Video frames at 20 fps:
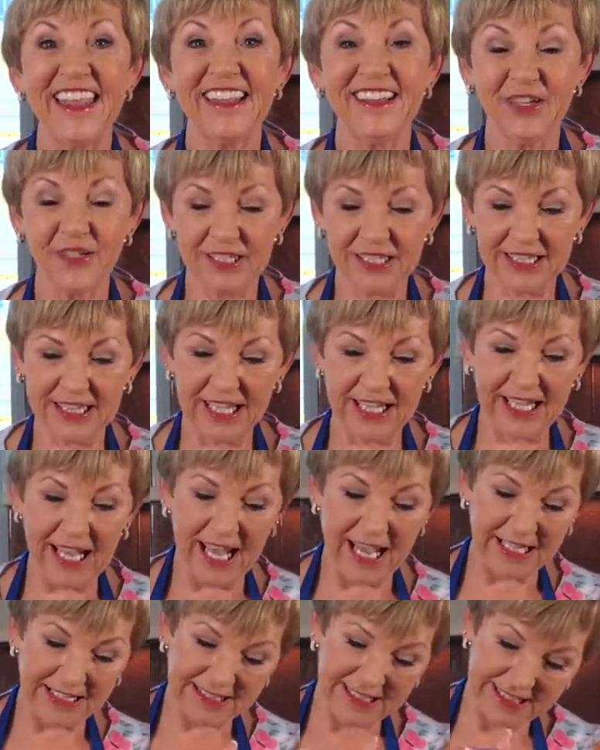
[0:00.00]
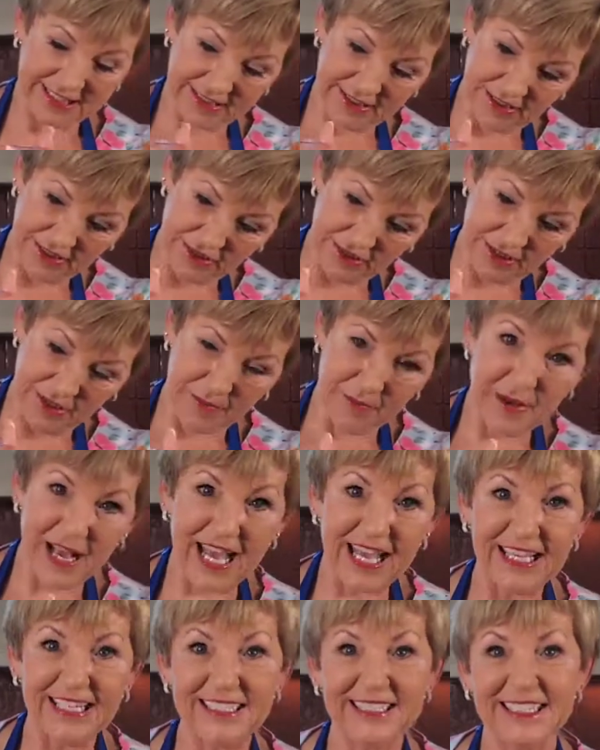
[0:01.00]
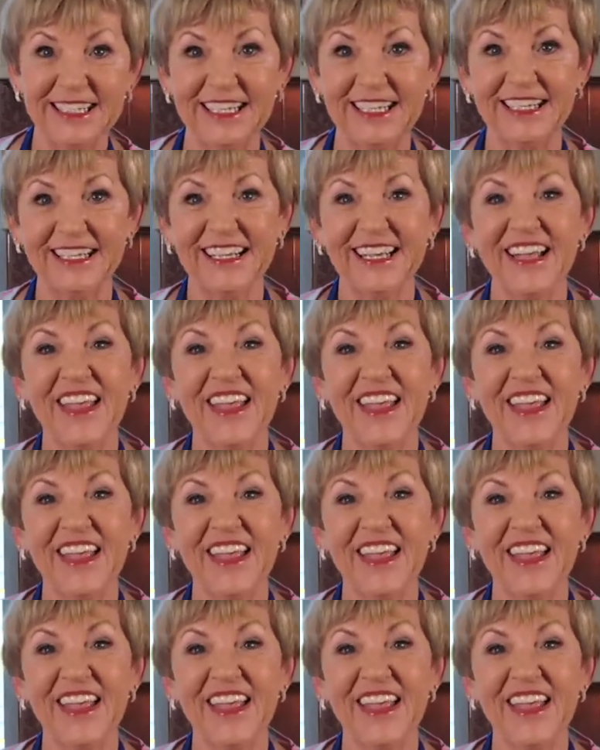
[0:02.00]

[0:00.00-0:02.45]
Look at the cake, doesn't it look amazing?